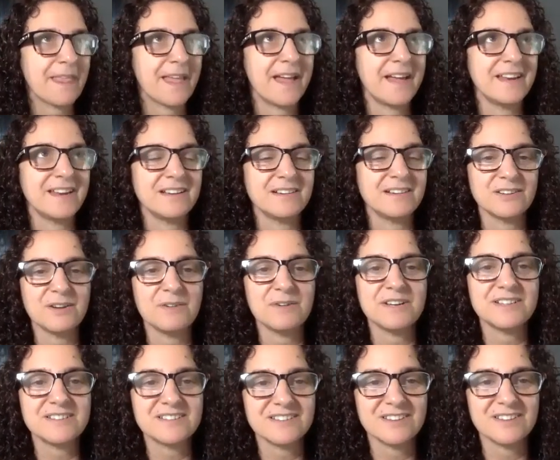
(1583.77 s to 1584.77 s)
and he'll go
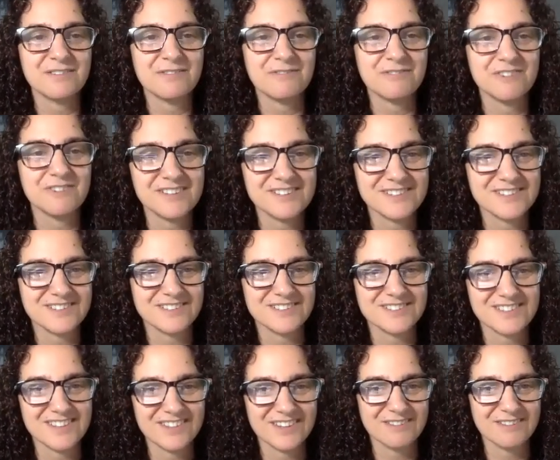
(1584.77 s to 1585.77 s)
into the
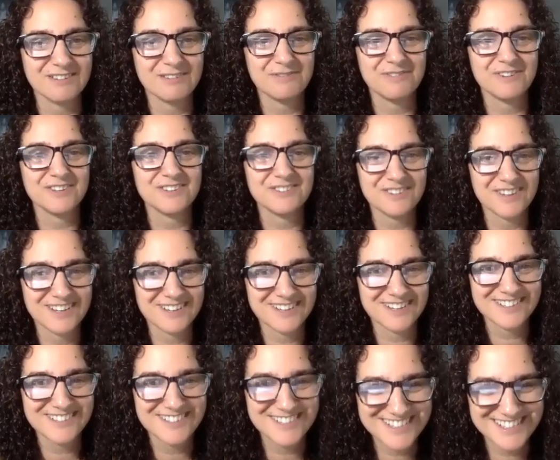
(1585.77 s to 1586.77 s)
freezers and the
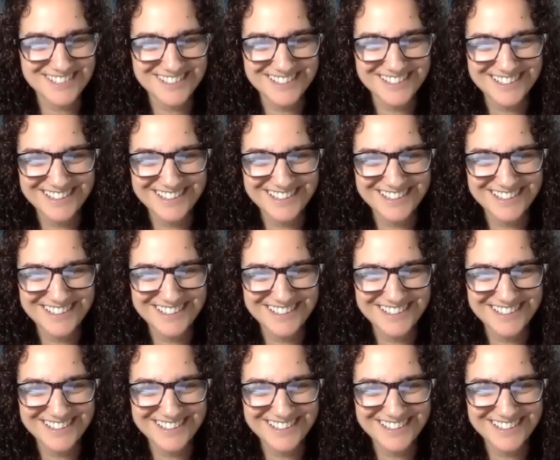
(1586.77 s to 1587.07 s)
refrigerators,